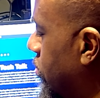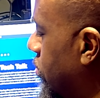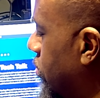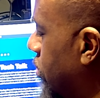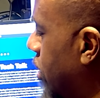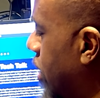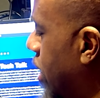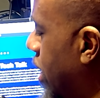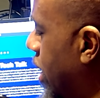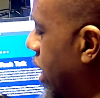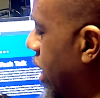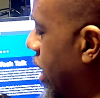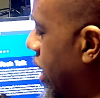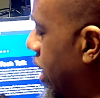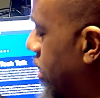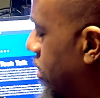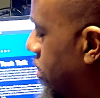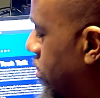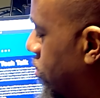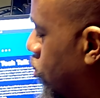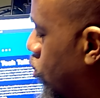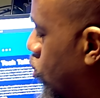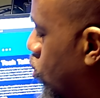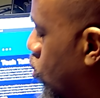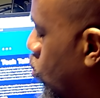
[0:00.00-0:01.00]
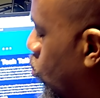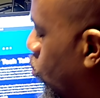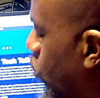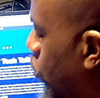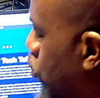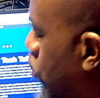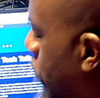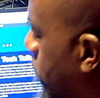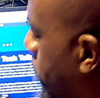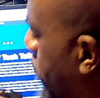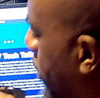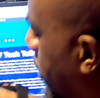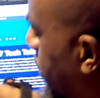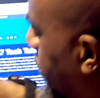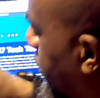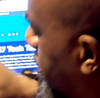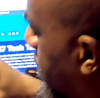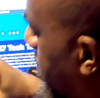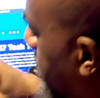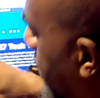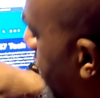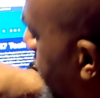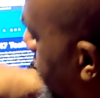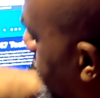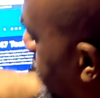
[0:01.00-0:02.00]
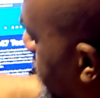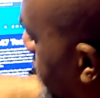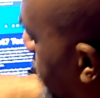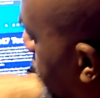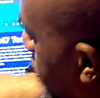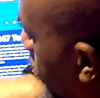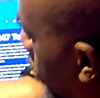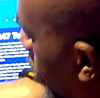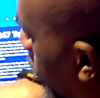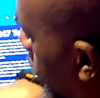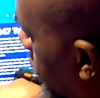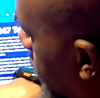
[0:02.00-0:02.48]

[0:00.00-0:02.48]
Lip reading: And when you press the button and you hold